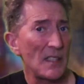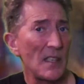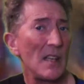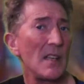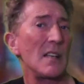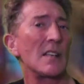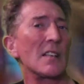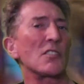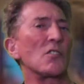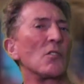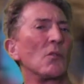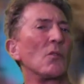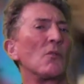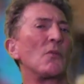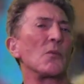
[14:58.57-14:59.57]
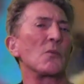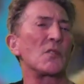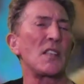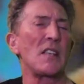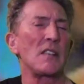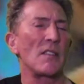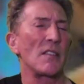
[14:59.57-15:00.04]
and I shall look forward to
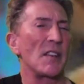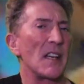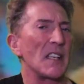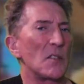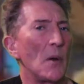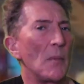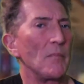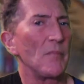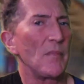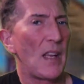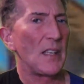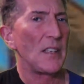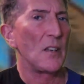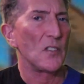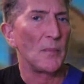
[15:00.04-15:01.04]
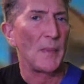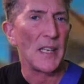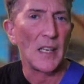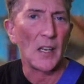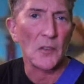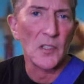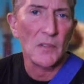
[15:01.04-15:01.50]
seeing you on the next one. Adios
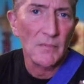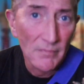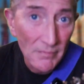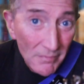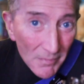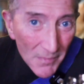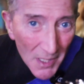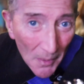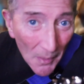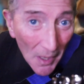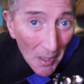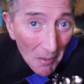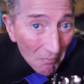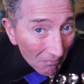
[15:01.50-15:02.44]
amigos, ta-ra.